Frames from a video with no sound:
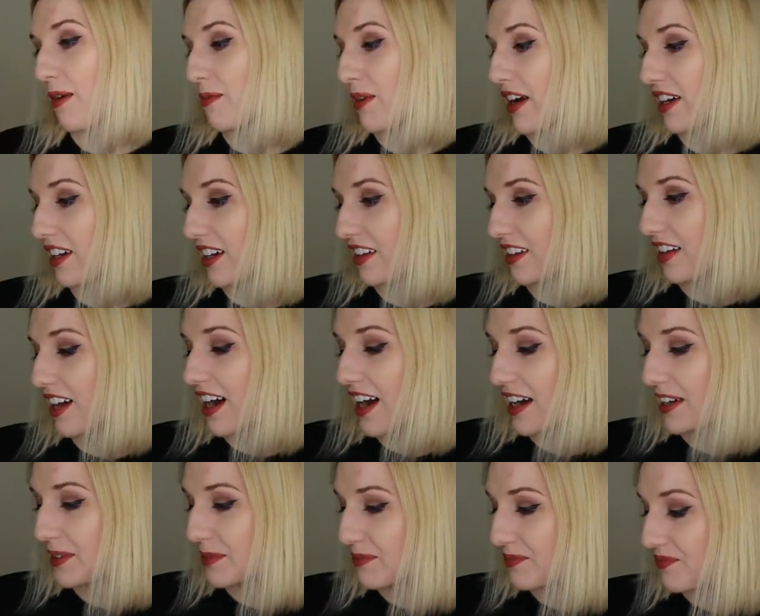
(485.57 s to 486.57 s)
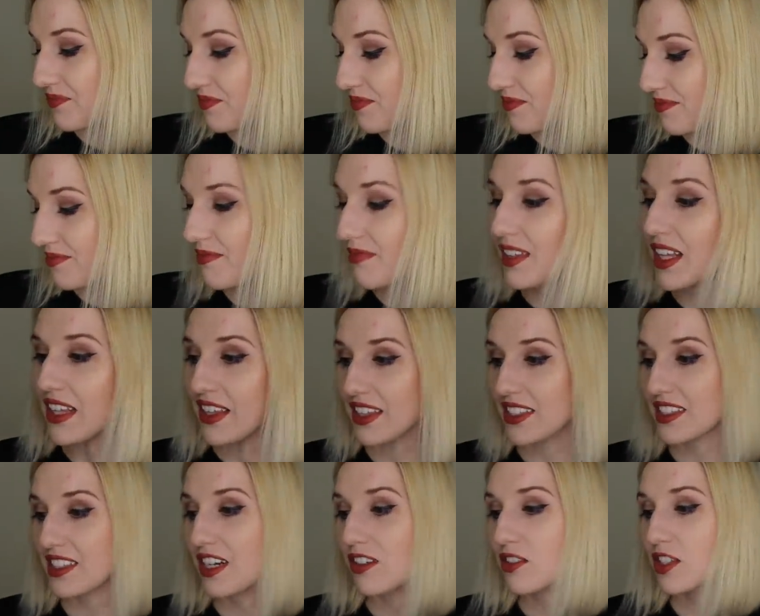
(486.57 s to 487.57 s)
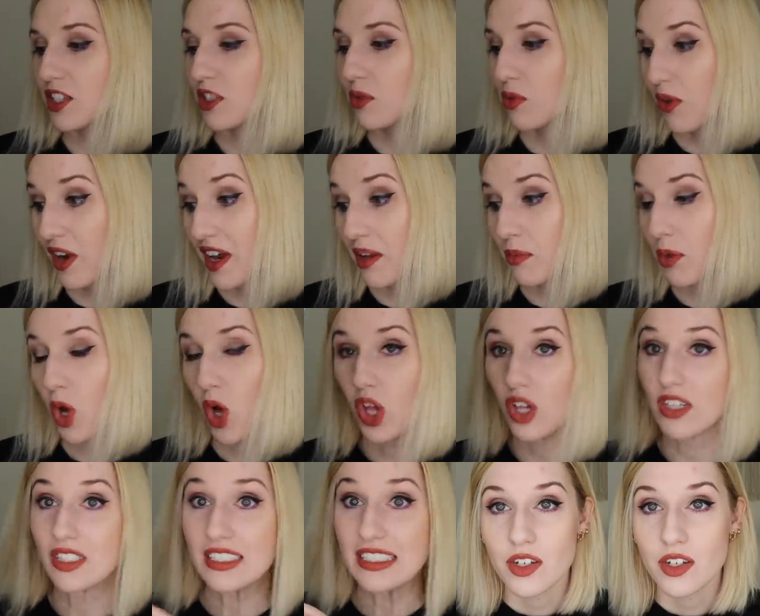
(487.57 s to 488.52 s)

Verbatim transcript: I'm not gonna lie. This sounds incredible.